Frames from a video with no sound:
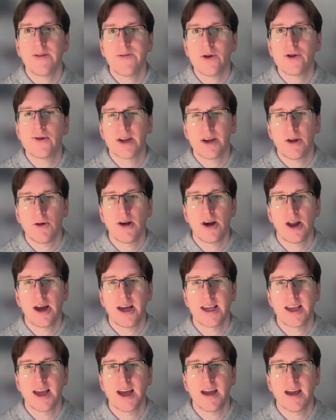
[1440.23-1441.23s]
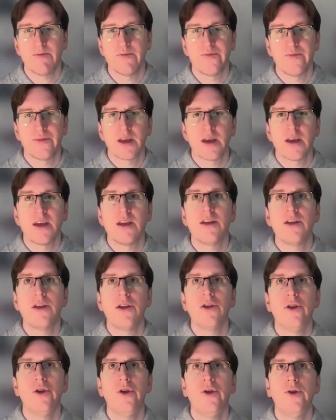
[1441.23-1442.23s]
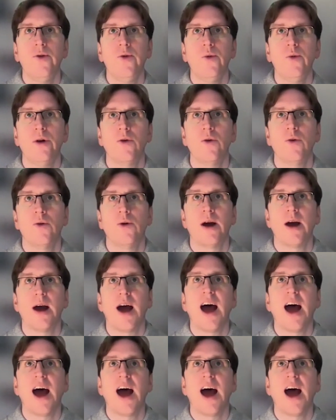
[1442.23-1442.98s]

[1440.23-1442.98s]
if you're doing an online game, you will